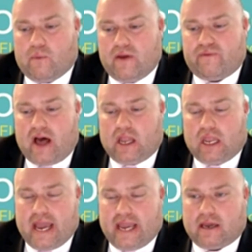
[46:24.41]
we felt
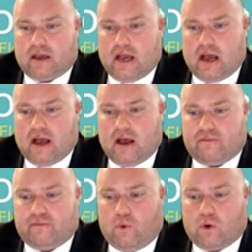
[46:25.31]
like
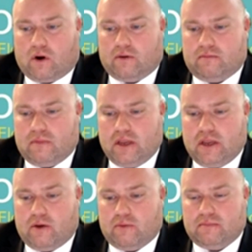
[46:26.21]

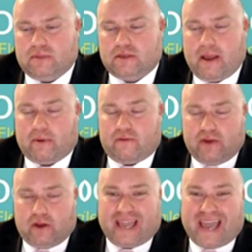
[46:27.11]
to be able to
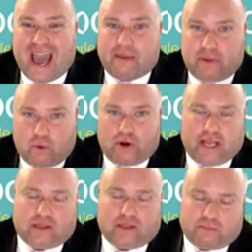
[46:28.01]
fill the gap in order to
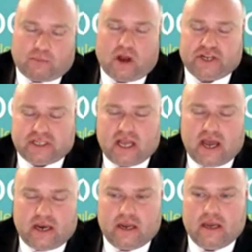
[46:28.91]
get those projects
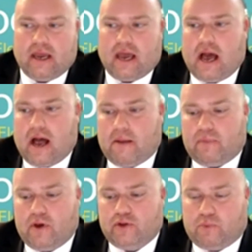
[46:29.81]
done,
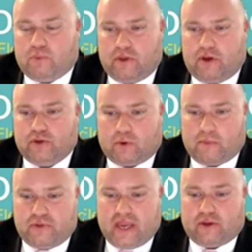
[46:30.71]
those were
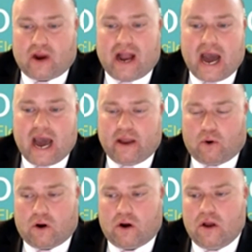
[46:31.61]
both either high
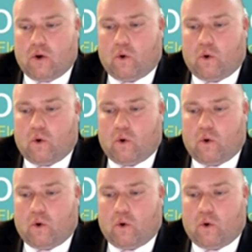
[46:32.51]
or